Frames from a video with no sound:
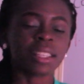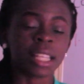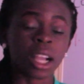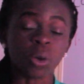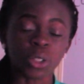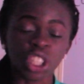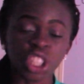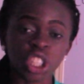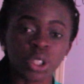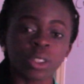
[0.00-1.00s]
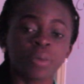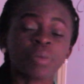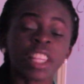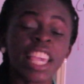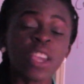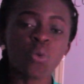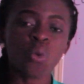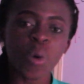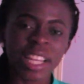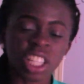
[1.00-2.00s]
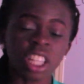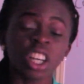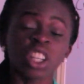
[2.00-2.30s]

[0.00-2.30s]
is a condition in which